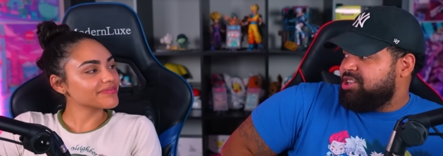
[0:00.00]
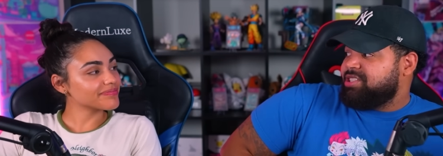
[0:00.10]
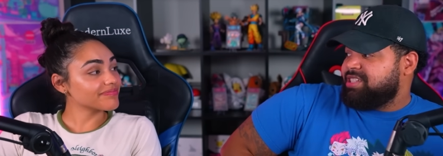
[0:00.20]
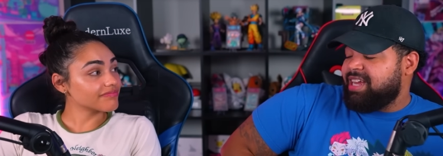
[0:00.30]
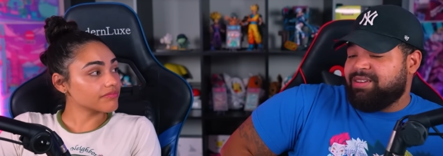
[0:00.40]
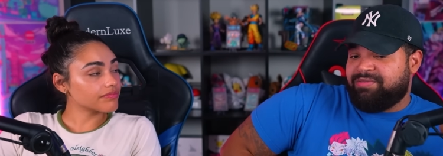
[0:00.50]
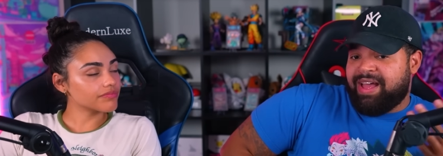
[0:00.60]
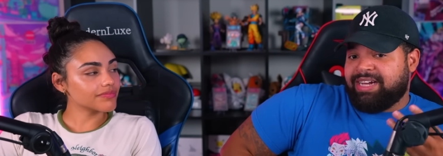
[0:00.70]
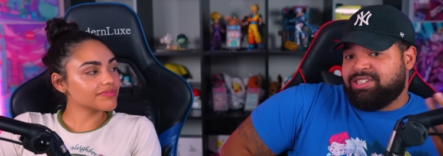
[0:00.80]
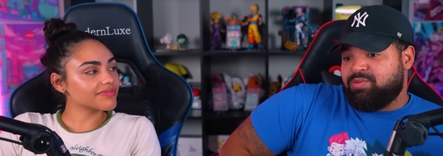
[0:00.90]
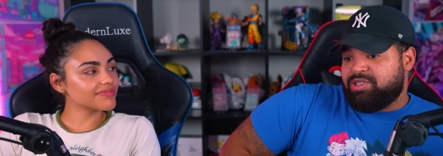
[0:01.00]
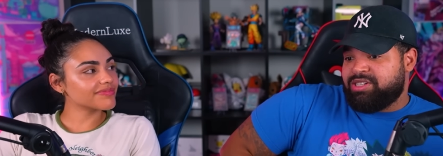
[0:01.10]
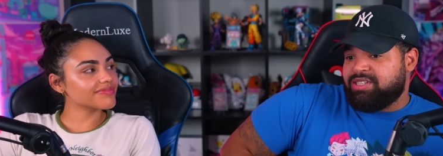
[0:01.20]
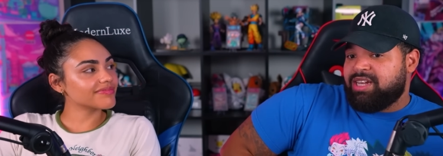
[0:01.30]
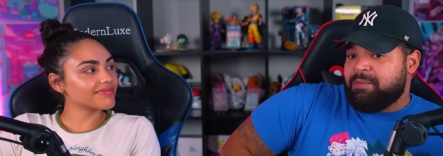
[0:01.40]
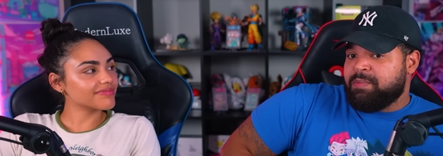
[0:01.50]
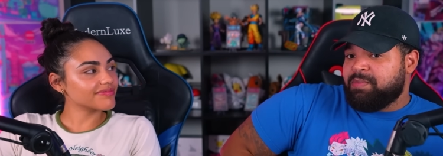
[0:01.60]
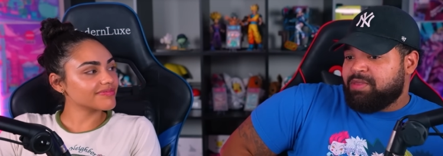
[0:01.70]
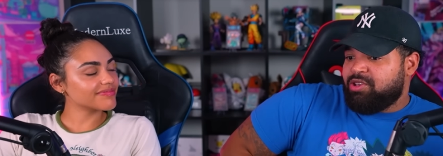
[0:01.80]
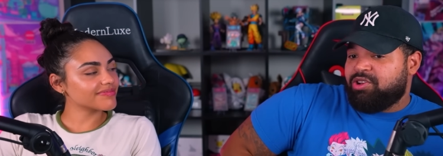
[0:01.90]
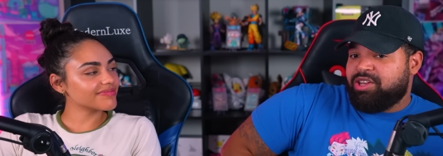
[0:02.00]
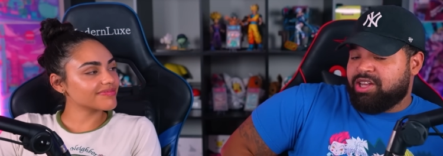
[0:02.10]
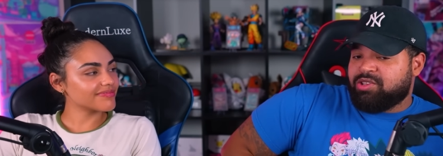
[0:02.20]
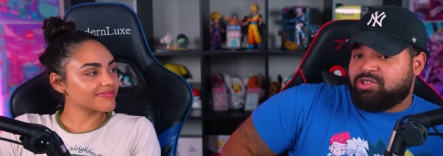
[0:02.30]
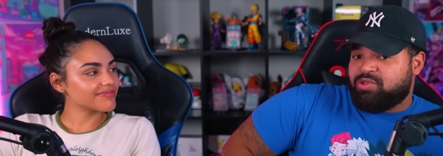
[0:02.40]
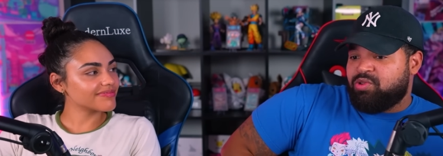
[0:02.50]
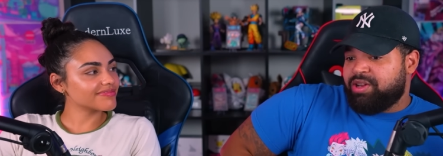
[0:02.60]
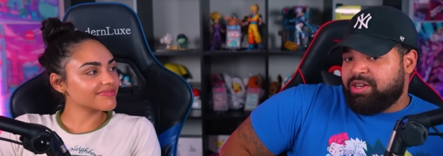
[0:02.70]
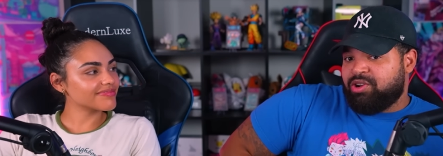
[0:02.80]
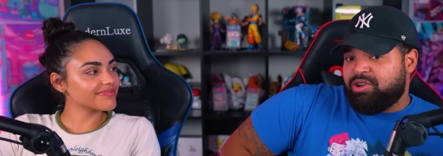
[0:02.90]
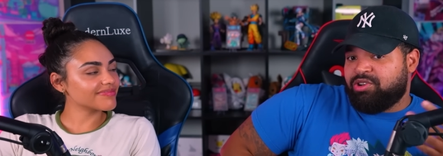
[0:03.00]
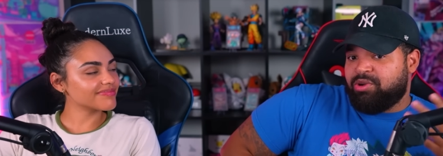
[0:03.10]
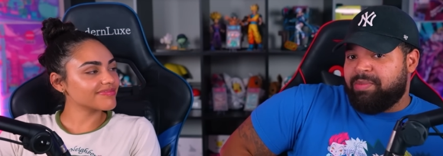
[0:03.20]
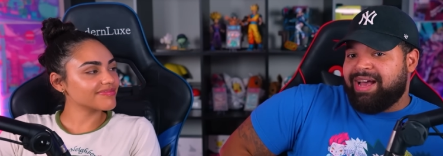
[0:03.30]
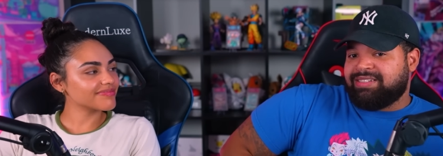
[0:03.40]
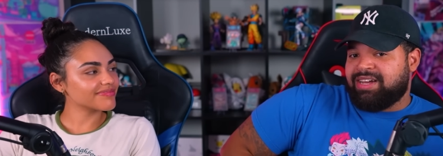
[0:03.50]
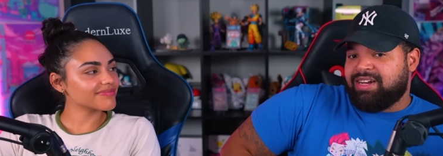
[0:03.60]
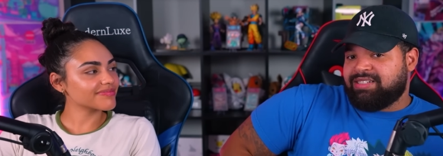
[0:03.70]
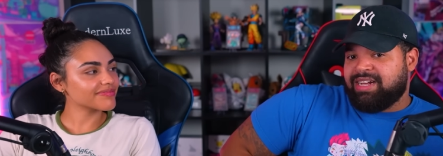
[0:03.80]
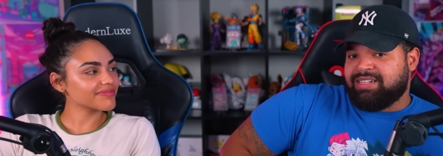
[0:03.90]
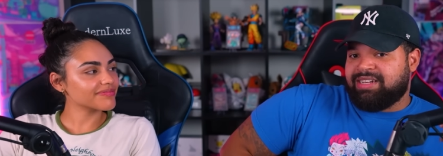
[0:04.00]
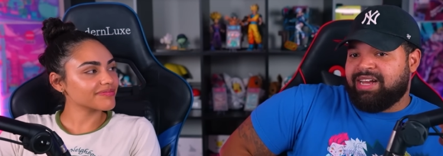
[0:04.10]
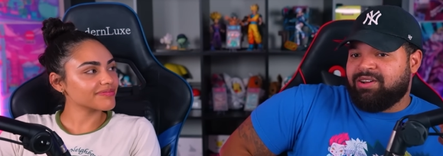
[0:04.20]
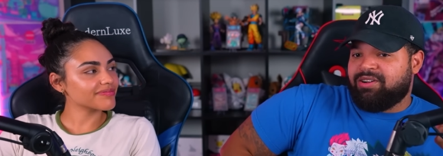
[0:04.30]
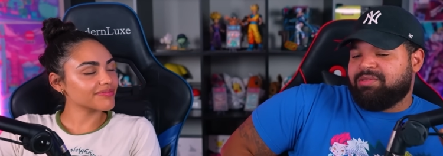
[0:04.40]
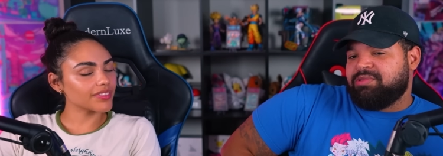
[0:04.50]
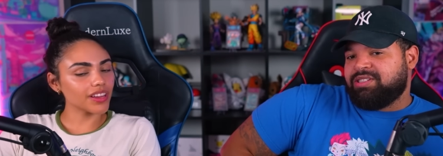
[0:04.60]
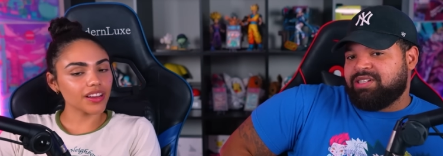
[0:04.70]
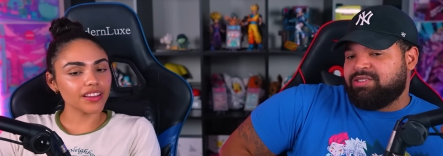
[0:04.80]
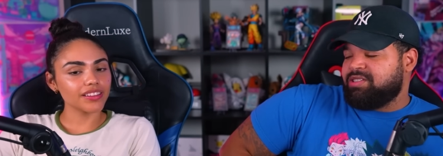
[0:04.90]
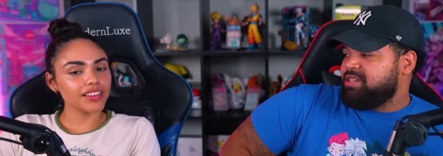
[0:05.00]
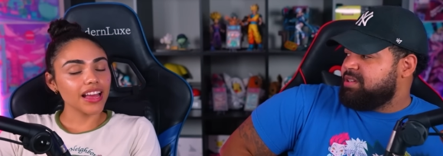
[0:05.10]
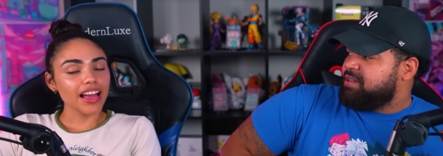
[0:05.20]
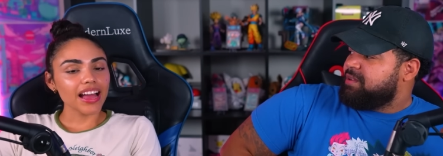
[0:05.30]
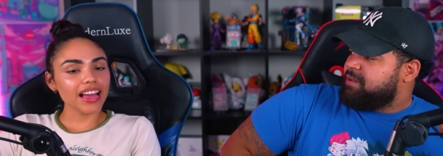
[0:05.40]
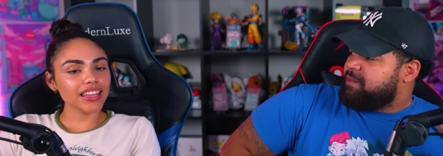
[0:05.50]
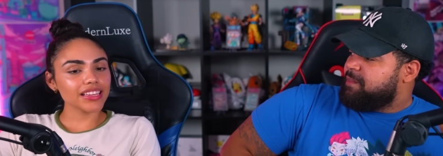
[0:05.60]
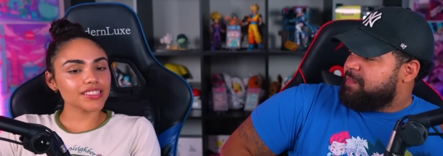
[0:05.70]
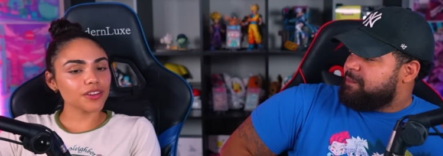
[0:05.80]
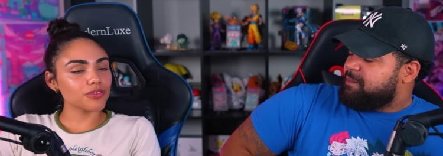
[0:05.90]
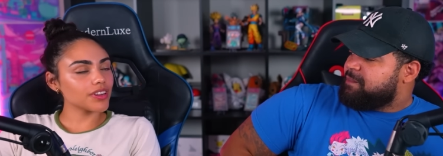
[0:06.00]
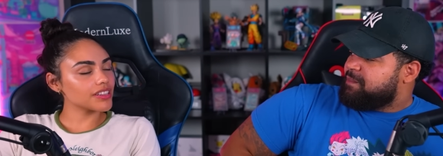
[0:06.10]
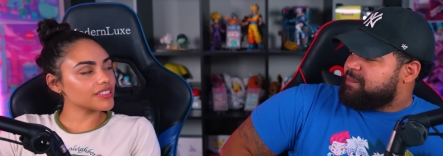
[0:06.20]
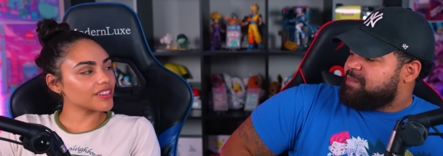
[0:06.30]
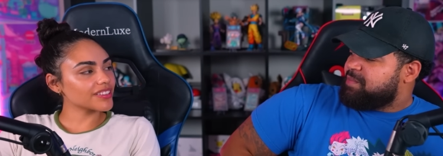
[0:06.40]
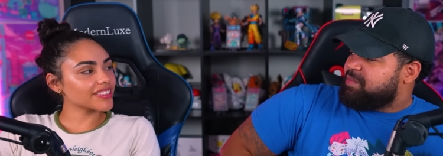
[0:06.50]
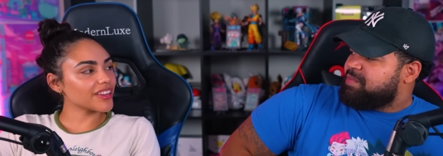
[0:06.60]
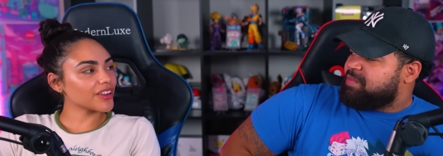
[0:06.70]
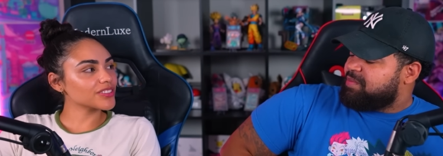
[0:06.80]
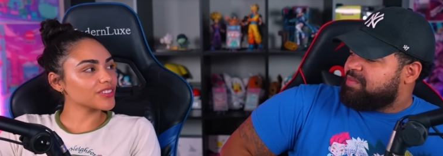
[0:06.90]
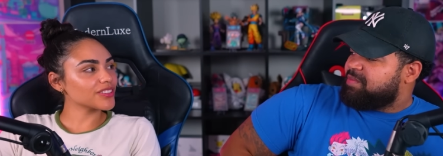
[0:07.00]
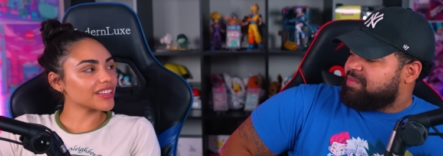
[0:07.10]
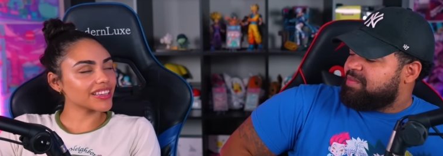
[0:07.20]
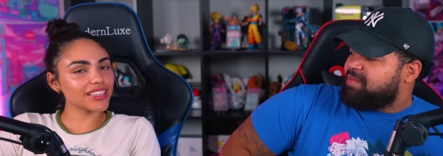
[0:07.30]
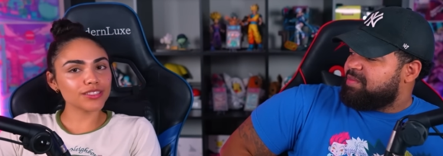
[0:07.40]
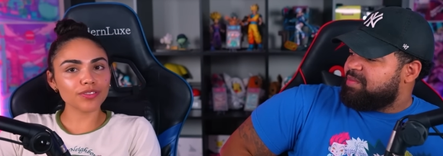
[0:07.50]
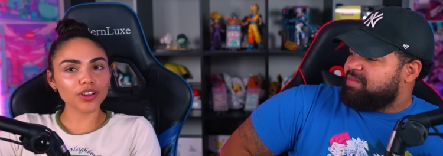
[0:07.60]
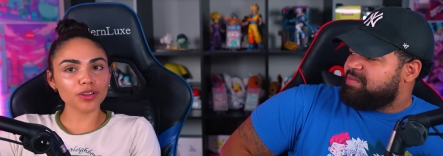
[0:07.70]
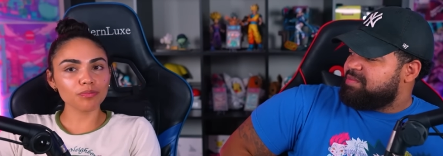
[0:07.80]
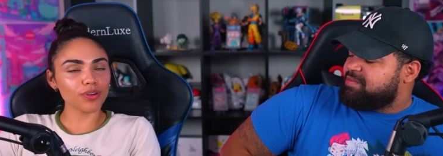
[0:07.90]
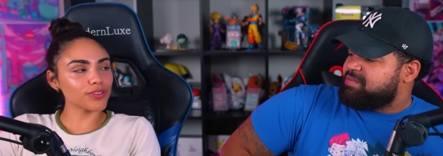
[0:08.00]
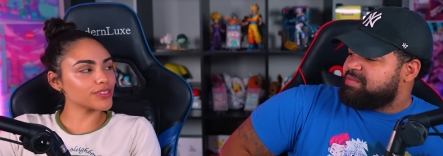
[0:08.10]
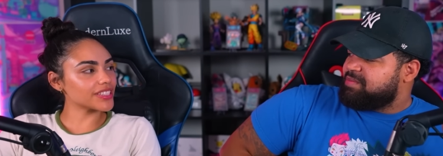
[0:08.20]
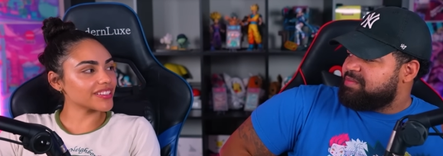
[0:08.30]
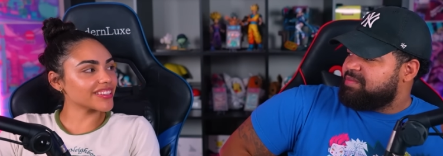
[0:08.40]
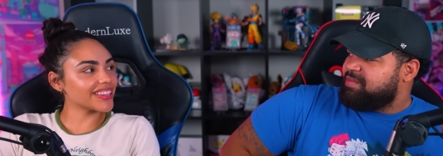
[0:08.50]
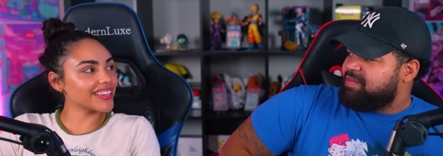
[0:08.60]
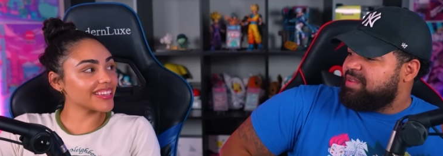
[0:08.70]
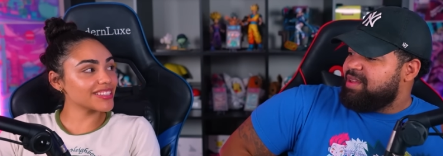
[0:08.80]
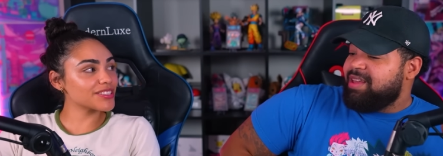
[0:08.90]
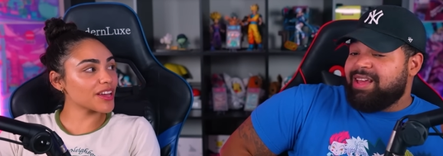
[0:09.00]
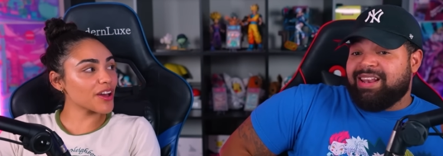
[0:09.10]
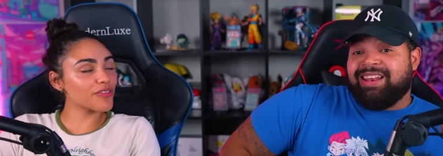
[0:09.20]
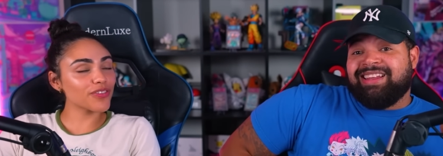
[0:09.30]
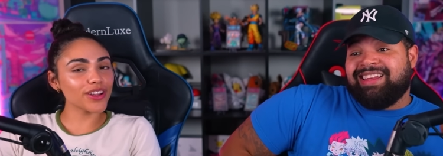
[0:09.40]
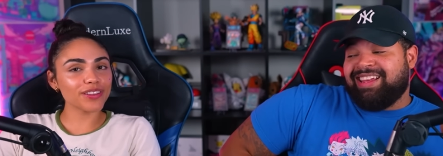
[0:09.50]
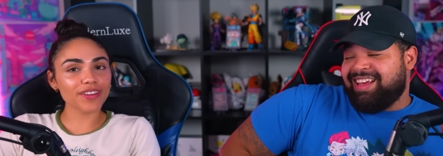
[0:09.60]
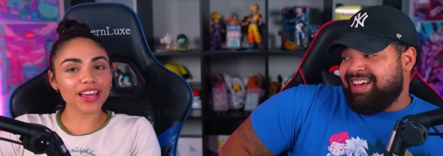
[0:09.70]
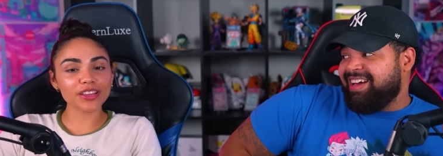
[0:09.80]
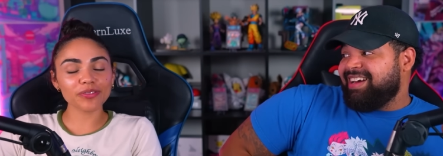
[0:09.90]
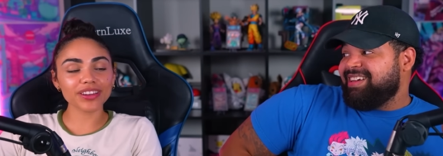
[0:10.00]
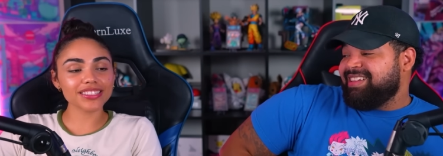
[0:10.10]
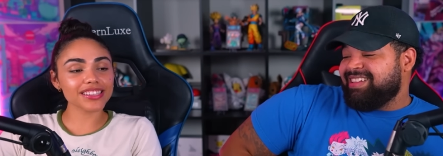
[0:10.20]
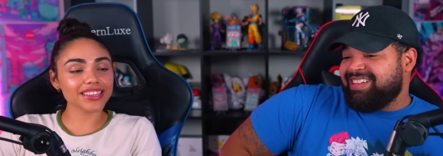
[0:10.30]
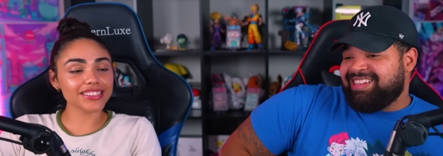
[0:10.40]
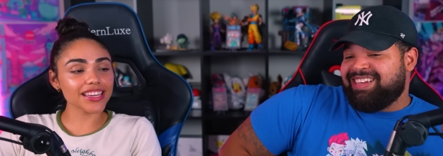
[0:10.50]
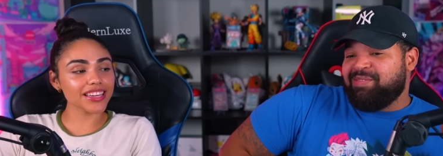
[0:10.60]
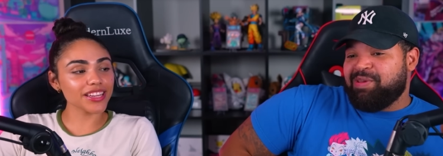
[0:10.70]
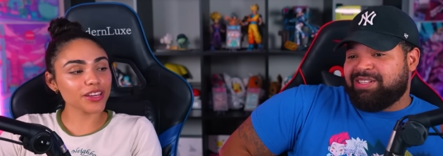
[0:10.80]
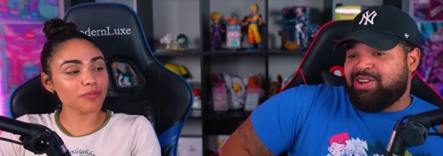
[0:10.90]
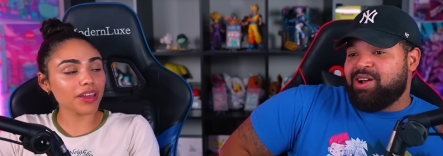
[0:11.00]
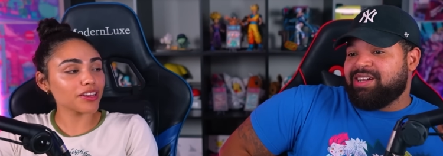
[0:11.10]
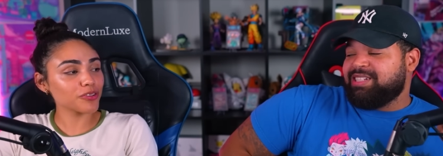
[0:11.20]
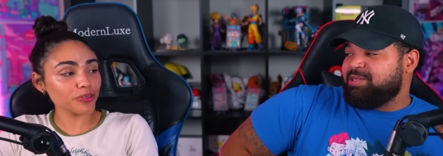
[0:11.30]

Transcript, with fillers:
Speaker 1: there's a second faction which is you know the other school and their mm. their mascot is like a tiger which yeah. is interesting
Speaker 2: i like sakura as a character like he's very ballsy like he is not afraid yeah. of anyone he's like second in command